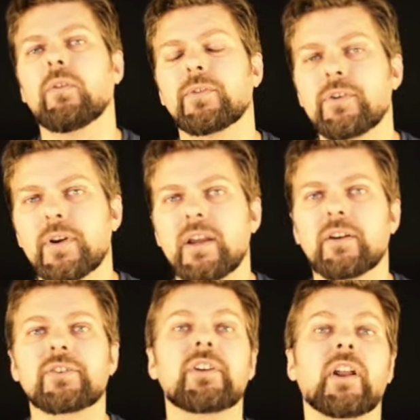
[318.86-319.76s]
over your
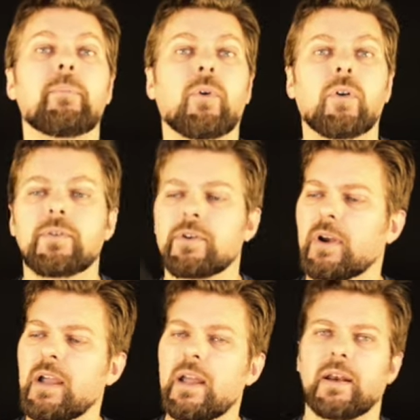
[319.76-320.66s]
ears and up over
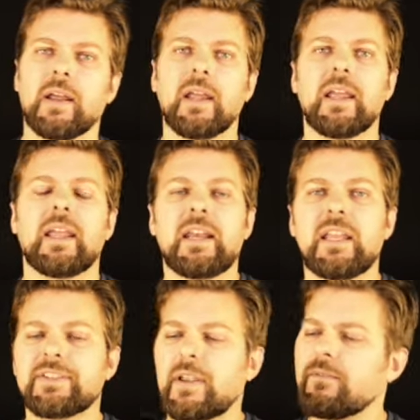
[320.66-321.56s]
your head. It
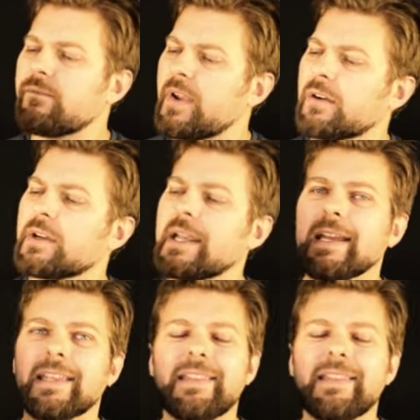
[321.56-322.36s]
is a very